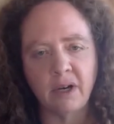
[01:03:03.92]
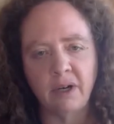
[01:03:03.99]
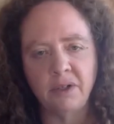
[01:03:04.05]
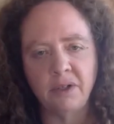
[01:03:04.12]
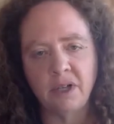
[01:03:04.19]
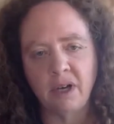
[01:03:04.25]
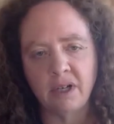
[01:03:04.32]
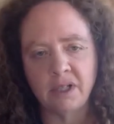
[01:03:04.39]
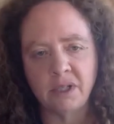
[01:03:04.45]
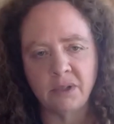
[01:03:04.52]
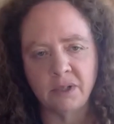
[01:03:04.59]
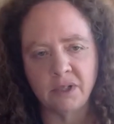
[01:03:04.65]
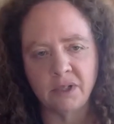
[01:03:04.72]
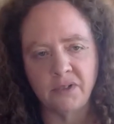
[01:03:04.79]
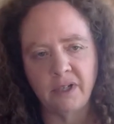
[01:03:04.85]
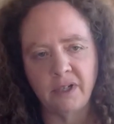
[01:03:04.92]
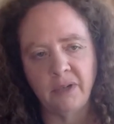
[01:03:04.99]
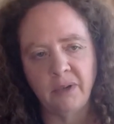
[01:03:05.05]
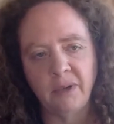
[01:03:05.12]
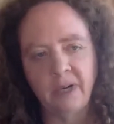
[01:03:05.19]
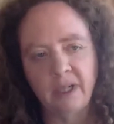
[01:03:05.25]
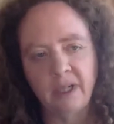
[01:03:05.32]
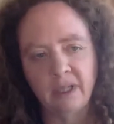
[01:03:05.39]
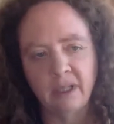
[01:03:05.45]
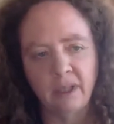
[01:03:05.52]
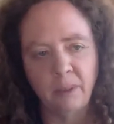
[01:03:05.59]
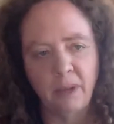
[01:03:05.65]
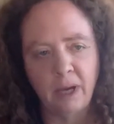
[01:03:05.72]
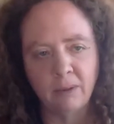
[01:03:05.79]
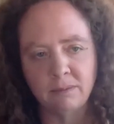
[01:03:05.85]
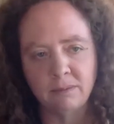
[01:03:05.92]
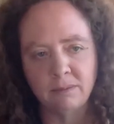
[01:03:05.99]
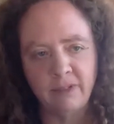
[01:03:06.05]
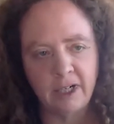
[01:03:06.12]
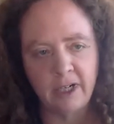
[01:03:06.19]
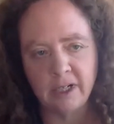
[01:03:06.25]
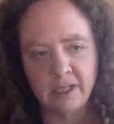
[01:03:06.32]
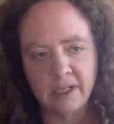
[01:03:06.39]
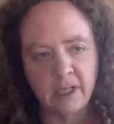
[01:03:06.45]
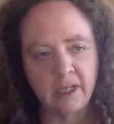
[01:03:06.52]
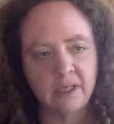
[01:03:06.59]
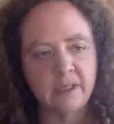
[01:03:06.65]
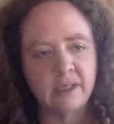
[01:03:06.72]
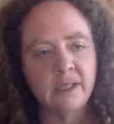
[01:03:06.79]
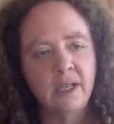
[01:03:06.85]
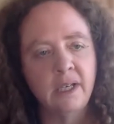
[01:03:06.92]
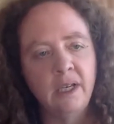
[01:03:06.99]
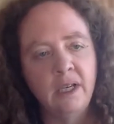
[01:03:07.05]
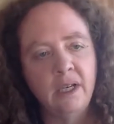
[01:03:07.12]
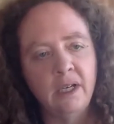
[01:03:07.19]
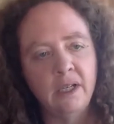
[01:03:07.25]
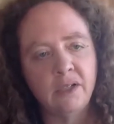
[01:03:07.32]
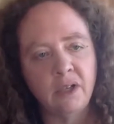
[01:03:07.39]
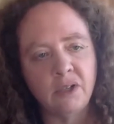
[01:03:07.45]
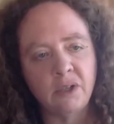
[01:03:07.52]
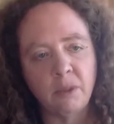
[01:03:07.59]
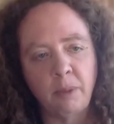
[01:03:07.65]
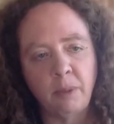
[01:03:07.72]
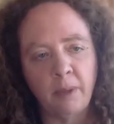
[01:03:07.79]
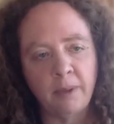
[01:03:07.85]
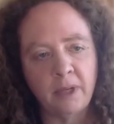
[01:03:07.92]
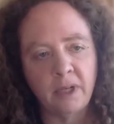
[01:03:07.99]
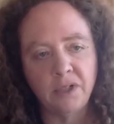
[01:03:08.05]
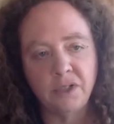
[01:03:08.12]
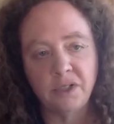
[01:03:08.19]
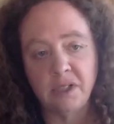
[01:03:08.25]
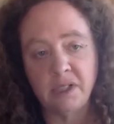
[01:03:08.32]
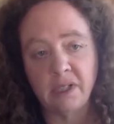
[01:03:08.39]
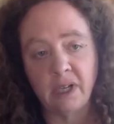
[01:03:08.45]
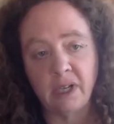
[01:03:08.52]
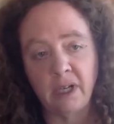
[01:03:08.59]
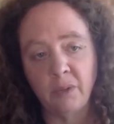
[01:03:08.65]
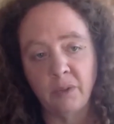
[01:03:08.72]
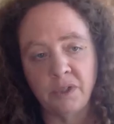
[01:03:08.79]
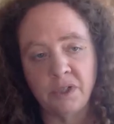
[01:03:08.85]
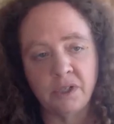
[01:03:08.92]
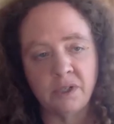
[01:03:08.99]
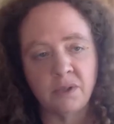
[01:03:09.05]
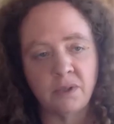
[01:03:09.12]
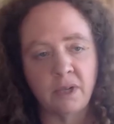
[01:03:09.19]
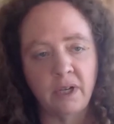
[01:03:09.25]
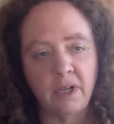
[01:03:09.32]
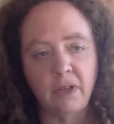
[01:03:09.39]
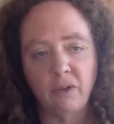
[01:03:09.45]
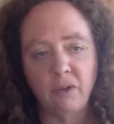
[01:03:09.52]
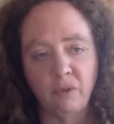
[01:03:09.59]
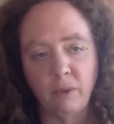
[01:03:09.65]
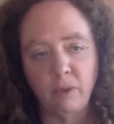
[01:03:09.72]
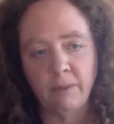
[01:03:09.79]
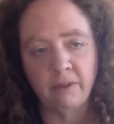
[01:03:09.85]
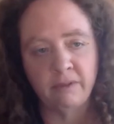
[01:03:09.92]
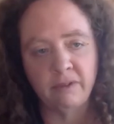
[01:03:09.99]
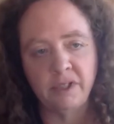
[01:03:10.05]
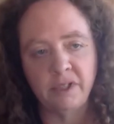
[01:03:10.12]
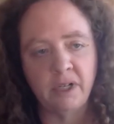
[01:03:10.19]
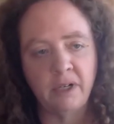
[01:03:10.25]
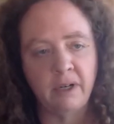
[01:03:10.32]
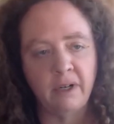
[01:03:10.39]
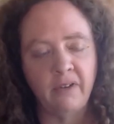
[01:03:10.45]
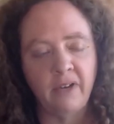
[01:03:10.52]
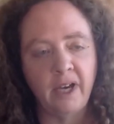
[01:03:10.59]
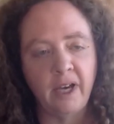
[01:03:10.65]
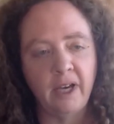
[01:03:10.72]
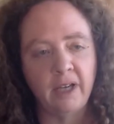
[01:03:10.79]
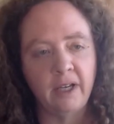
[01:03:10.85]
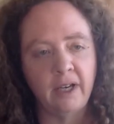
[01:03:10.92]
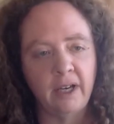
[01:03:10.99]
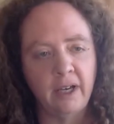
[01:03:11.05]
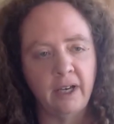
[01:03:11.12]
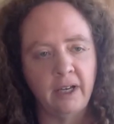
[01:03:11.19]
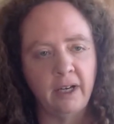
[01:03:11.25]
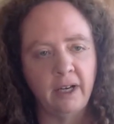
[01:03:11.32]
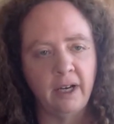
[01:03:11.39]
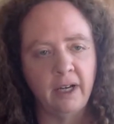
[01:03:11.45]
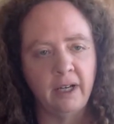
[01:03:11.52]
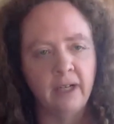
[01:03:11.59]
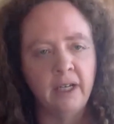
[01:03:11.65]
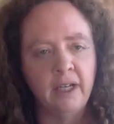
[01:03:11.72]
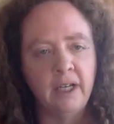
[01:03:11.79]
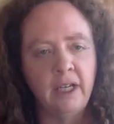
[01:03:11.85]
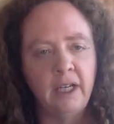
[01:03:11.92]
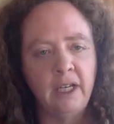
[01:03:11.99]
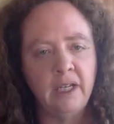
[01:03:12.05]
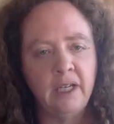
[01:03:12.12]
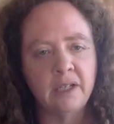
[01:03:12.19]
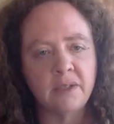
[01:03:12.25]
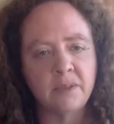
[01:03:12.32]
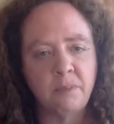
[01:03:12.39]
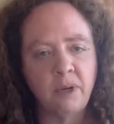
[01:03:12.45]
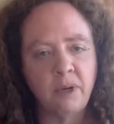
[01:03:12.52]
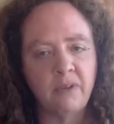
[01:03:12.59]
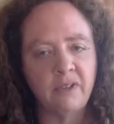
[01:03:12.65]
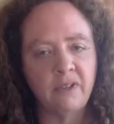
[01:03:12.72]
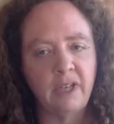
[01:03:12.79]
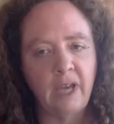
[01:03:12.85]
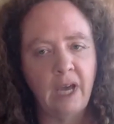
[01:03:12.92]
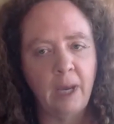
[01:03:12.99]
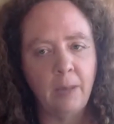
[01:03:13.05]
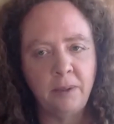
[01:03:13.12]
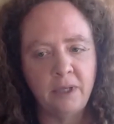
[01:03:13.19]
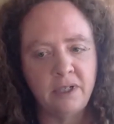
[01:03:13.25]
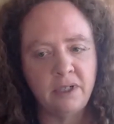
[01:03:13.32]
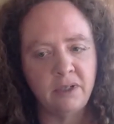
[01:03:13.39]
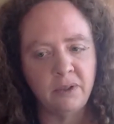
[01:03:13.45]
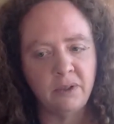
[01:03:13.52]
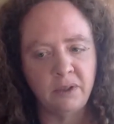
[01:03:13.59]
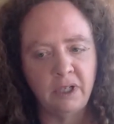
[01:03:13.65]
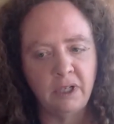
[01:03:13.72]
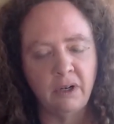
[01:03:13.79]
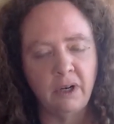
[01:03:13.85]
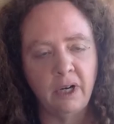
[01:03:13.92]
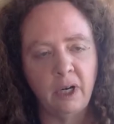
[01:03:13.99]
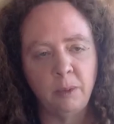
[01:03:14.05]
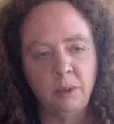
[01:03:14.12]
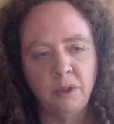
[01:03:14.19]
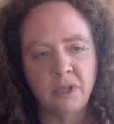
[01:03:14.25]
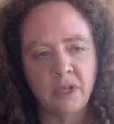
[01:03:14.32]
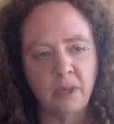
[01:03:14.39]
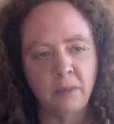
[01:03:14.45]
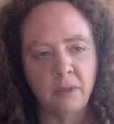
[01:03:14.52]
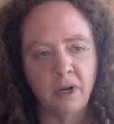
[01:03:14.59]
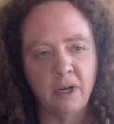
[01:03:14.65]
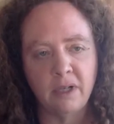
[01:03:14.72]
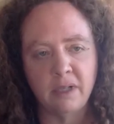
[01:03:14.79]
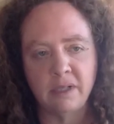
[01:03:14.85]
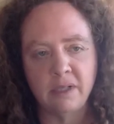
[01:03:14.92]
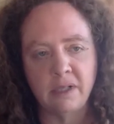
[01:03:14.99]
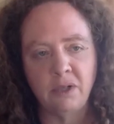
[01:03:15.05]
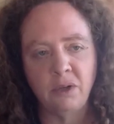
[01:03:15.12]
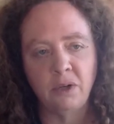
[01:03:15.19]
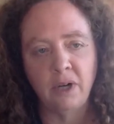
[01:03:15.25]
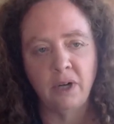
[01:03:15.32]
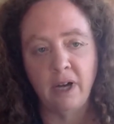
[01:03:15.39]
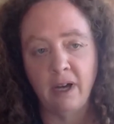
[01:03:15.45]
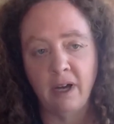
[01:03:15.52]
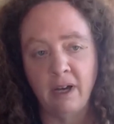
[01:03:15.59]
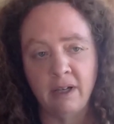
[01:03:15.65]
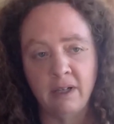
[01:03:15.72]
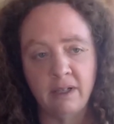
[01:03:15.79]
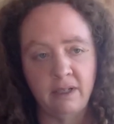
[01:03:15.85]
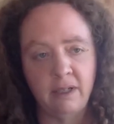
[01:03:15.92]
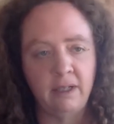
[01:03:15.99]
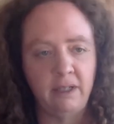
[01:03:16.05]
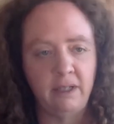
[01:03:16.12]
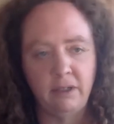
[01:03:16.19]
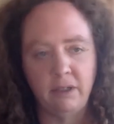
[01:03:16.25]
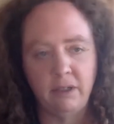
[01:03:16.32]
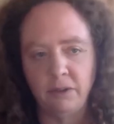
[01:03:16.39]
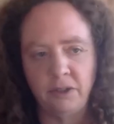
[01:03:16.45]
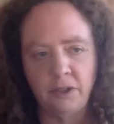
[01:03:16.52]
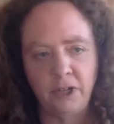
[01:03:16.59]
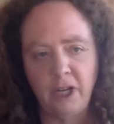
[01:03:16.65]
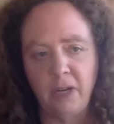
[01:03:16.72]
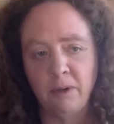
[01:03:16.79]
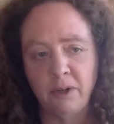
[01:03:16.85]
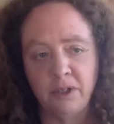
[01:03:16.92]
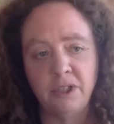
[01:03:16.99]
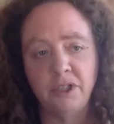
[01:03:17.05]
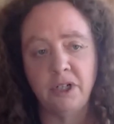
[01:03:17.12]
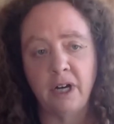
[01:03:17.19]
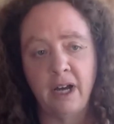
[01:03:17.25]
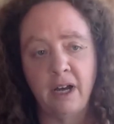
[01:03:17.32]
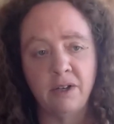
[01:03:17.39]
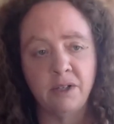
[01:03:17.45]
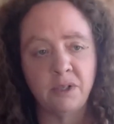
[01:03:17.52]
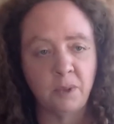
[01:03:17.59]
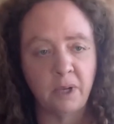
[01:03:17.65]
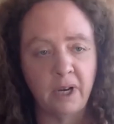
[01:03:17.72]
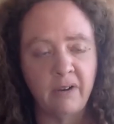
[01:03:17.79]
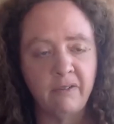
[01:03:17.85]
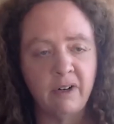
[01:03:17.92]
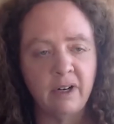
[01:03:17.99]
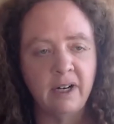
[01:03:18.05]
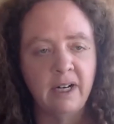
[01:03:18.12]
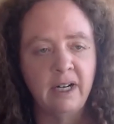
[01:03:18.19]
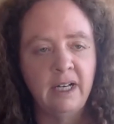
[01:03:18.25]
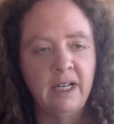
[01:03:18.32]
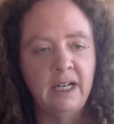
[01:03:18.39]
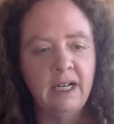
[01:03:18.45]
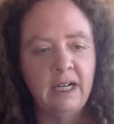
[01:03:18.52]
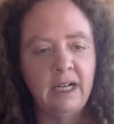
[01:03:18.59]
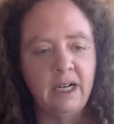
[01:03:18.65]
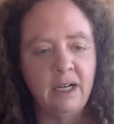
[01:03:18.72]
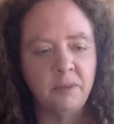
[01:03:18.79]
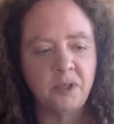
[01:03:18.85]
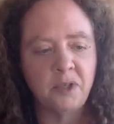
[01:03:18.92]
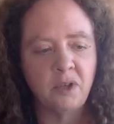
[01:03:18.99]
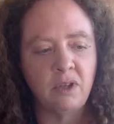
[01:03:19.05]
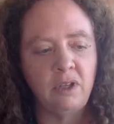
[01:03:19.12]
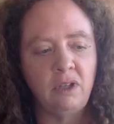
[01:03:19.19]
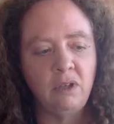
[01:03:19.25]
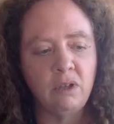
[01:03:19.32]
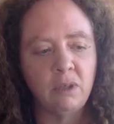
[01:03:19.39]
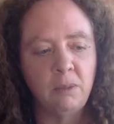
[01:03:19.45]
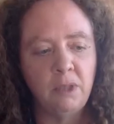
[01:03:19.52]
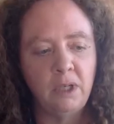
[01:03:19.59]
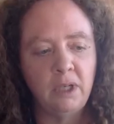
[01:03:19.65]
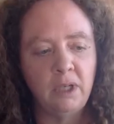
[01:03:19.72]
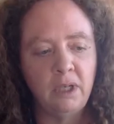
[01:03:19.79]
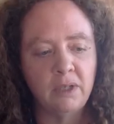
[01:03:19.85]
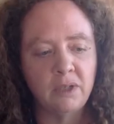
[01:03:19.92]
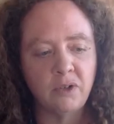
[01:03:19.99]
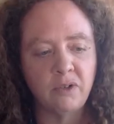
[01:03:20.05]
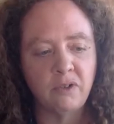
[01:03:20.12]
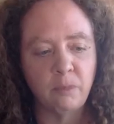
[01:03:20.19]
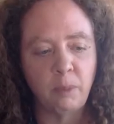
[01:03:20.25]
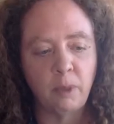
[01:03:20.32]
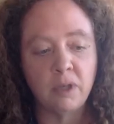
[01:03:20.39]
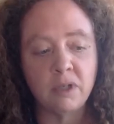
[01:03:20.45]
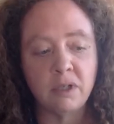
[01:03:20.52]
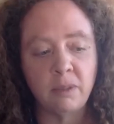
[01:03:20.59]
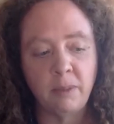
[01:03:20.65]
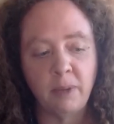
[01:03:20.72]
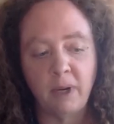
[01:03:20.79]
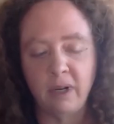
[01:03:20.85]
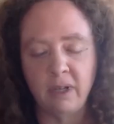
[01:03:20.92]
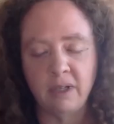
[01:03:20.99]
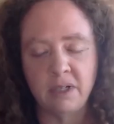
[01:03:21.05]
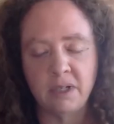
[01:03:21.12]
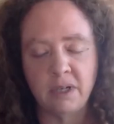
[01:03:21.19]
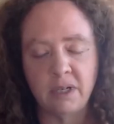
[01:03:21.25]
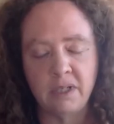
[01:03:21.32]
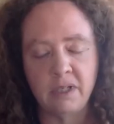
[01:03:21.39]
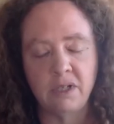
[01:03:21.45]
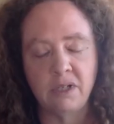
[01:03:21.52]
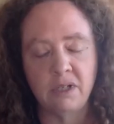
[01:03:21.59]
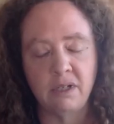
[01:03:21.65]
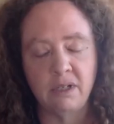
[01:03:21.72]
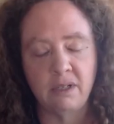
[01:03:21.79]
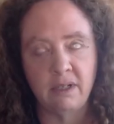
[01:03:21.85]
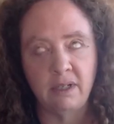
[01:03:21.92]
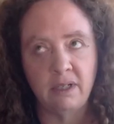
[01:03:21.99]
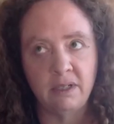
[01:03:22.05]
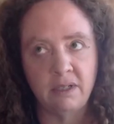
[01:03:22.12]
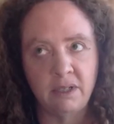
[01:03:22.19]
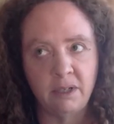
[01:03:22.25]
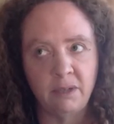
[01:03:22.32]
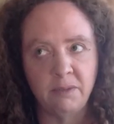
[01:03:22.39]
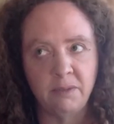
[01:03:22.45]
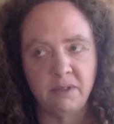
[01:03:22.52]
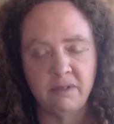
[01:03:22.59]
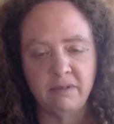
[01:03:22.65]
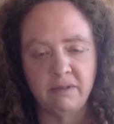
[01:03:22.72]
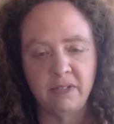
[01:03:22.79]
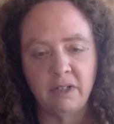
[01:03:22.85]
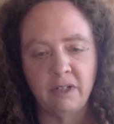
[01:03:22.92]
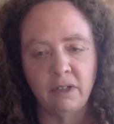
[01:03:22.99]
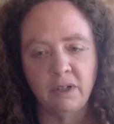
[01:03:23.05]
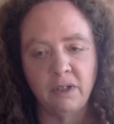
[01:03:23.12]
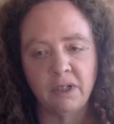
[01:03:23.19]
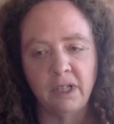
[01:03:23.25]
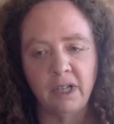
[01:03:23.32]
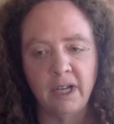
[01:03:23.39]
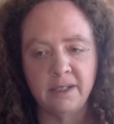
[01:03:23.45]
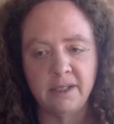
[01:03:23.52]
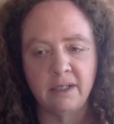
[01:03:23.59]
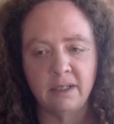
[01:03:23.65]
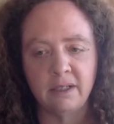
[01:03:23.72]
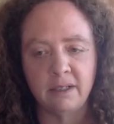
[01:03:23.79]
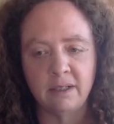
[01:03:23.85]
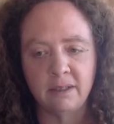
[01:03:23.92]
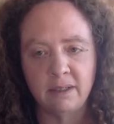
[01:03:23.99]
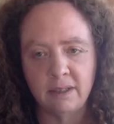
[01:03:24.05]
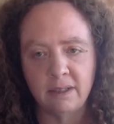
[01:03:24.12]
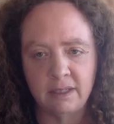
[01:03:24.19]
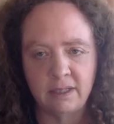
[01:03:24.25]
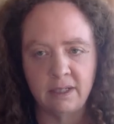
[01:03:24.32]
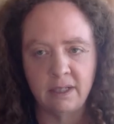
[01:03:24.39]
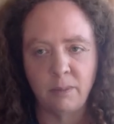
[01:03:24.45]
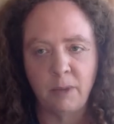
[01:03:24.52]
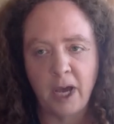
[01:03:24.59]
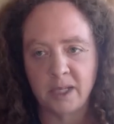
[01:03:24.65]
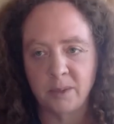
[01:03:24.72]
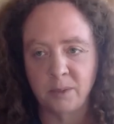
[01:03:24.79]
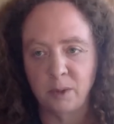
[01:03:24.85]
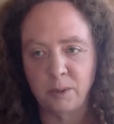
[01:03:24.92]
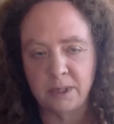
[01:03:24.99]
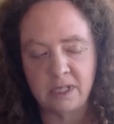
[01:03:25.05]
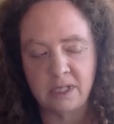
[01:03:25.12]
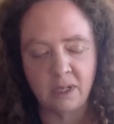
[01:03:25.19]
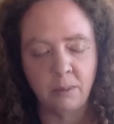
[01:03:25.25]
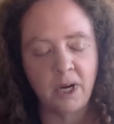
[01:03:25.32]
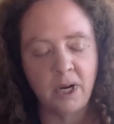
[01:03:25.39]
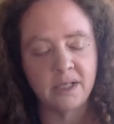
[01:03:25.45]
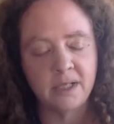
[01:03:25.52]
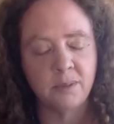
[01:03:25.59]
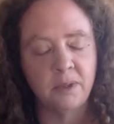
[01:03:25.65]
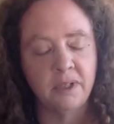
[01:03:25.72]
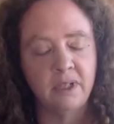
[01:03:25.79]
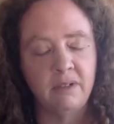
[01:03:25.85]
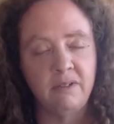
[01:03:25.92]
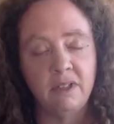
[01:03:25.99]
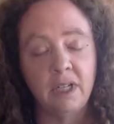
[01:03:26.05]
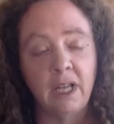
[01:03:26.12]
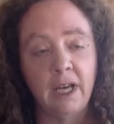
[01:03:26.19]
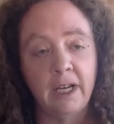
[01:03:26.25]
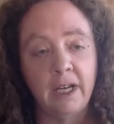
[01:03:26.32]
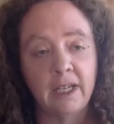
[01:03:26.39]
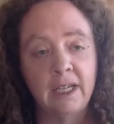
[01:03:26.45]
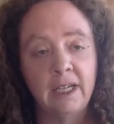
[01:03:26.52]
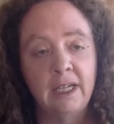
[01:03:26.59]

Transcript: who talks to us fairly regularly about various things, is also a permaculture designer, which is another form of regenerative ag. And uh, he is perfectly happy to you know help you set up gardens in your house uh, you know your neighborhood your house whatever um, so that you can be sort of a personal part of this transition in terms of you know localizing to the maximum extent possible if you'd like